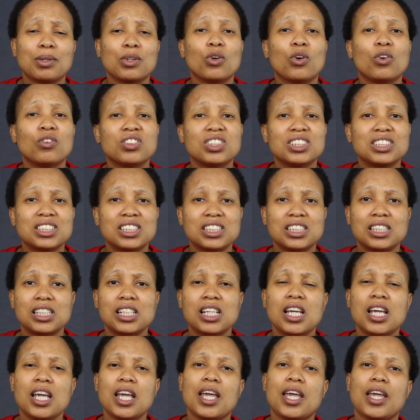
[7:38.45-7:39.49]
But obviously,
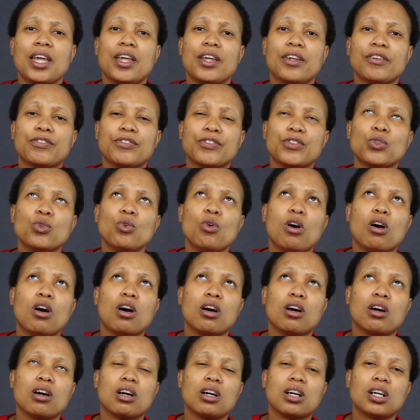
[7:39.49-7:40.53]
if you
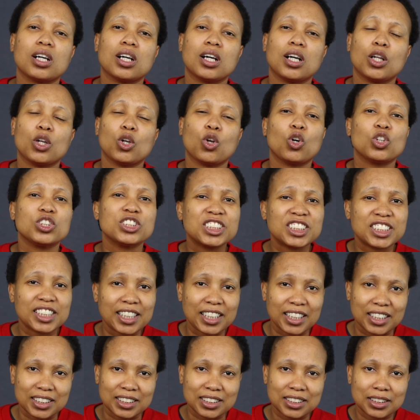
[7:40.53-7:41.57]
are
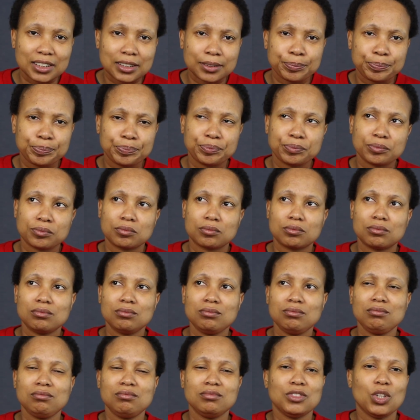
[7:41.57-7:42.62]
launching it,
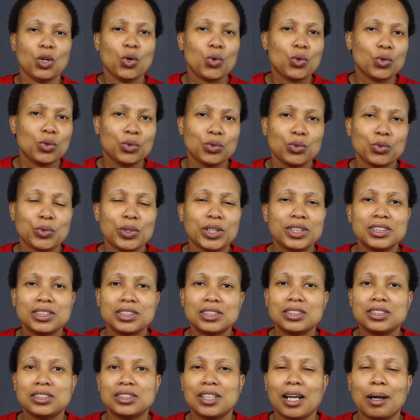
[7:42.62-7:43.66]

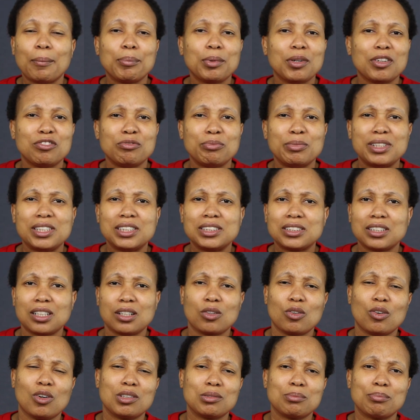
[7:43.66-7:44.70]
already a couple of minutes
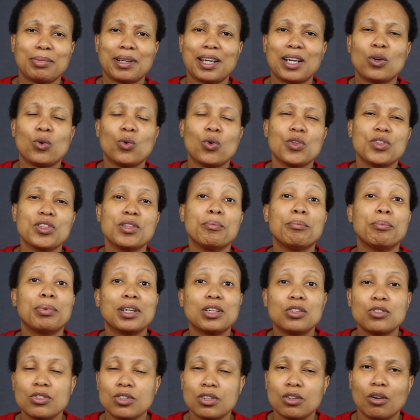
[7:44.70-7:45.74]
are gone by, or the
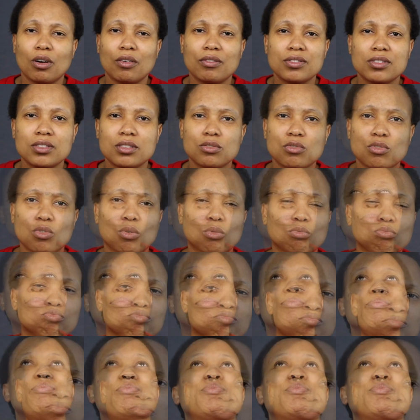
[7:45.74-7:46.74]
battery of the drone,